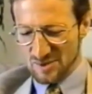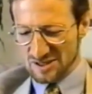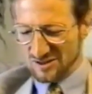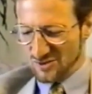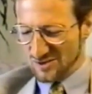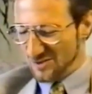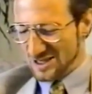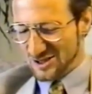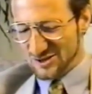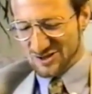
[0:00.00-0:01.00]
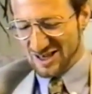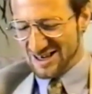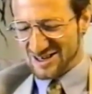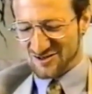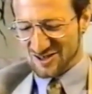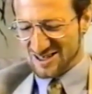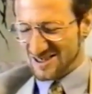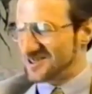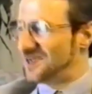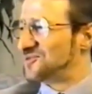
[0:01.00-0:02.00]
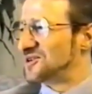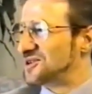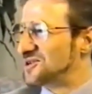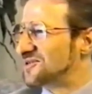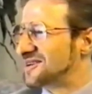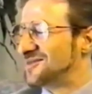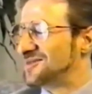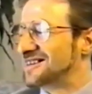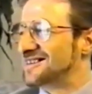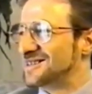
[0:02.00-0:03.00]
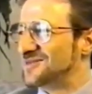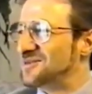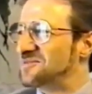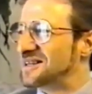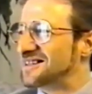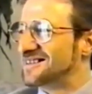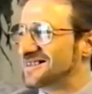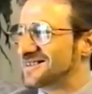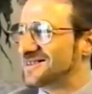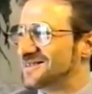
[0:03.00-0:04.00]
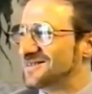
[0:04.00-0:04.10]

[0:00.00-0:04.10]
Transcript: But we don't care if there is something new coming, is even better. So.